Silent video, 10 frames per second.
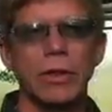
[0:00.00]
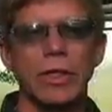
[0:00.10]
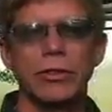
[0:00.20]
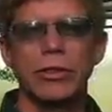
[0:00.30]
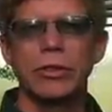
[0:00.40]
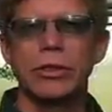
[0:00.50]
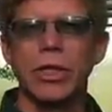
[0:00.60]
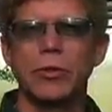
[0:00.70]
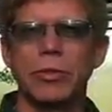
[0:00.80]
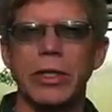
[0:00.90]
It turns
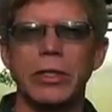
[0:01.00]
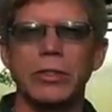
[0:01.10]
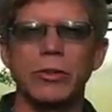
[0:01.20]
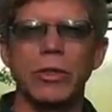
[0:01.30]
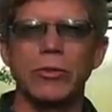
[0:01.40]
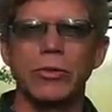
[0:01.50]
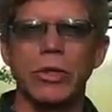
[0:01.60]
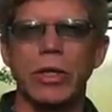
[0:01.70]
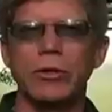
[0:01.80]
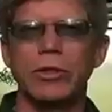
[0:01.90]
out being a
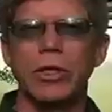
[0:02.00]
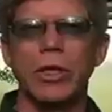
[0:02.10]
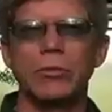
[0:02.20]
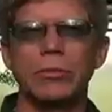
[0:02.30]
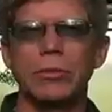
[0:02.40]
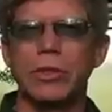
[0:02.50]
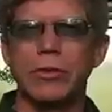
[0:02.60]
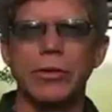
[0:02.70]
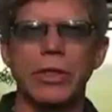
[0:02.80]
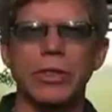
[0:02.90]
24-hour job,
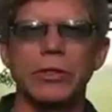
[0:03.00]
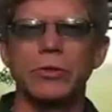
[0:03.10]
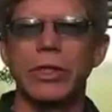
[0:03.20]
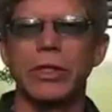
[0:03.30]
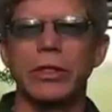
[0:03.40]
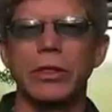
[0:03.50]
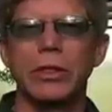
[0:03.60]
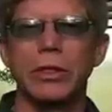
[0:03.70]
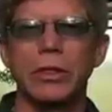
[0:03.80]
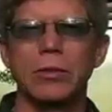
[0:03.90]
7 days a week.
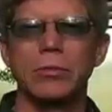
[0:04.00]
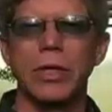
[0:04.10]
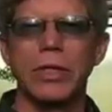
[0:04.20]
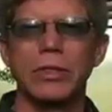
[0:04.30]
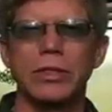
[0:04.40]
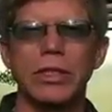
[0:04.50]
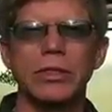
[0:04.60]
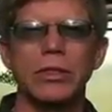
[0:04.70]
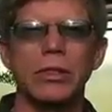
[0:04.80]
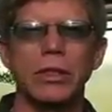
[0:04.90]
Mine is
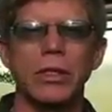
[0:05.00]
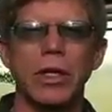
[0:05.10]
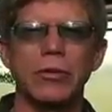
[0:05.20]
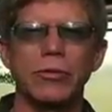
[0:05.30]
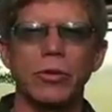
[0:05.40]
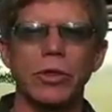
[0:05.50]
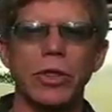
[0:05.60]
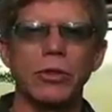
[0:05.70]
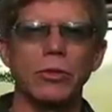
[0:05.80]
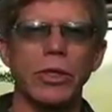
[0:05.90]
seasonal enough where
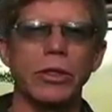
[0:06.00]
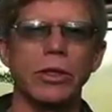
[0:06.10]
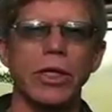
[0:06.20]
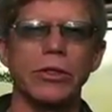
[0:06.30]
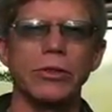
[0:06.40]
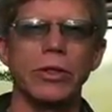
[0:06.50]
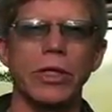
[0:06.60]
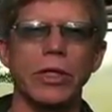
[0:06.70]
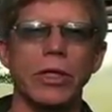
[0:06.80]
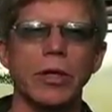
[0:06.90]
in the winter I do
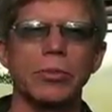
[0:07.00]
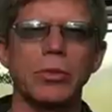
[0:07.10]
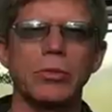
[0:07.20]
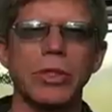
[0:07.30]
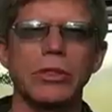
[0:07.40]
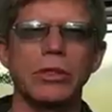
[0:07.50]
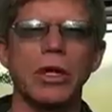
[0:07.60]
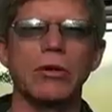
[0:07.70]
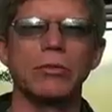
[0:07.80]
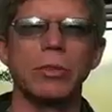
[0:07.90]
get a couple weeks
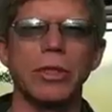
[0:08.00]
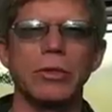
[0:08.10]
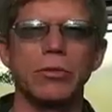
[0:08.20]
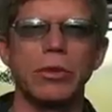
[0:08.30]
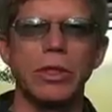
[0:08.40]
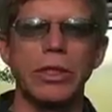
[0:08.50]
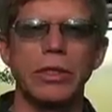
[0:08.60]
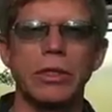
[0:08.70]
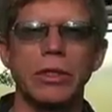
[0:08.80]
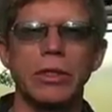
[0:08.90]
off, but it
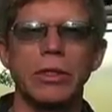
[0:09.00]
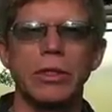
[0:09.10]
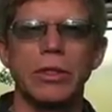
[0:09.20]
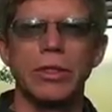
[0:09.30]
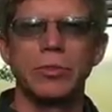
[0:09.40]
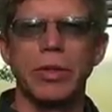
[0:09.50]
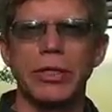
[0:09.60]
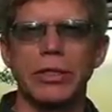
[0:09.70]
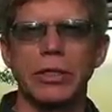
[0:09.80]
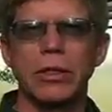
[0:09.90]
really is
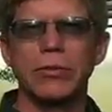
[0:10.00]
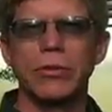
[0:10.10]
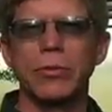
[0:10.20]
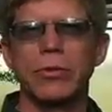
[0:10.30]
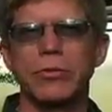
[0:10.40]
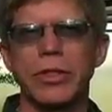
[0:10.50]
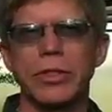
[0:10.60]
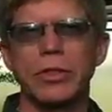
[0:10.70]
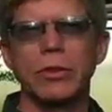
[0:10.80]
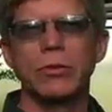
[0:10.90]
basically from the
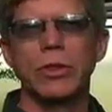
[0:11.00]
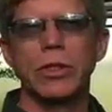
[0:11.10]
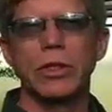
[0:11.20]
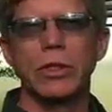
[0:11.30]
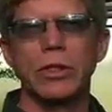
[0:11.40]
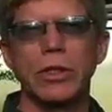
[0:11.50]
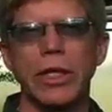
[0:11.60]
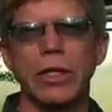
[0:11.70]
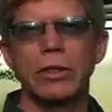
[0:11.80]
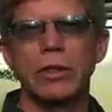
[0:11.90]
physical work in
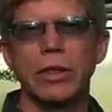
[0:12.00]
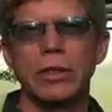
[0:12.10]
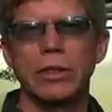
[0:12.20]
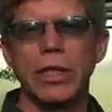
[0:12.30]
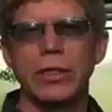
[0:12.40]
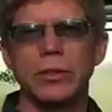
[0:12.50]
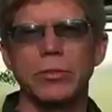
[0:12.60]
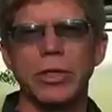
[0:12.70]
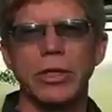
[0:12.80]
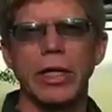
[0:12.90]
that it takes
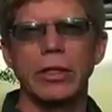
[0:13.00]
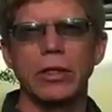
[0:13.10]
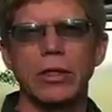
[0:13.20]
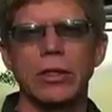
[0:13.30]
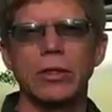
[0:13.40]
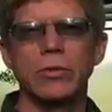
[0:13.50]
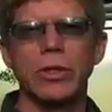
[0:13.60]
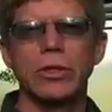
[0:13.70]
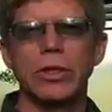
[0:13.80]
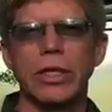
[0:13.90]
me that long in the
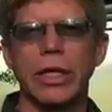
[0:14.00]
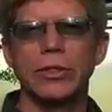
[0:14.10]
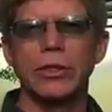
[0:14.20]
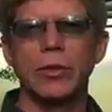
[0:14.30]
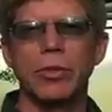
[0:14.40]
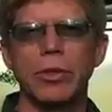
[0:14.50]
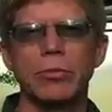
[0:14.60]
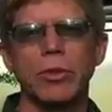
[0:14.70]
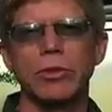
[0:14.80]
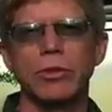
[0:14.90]
winter to catch up on
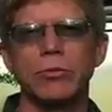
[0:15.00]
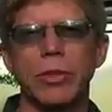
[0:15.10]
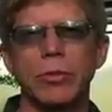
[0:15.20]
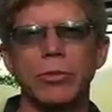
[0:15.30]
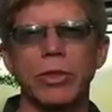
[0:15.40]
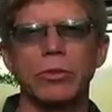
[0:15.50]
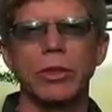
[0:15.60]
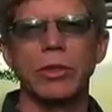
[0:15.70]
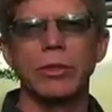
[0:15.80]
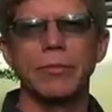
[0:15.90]
most of my bookwork.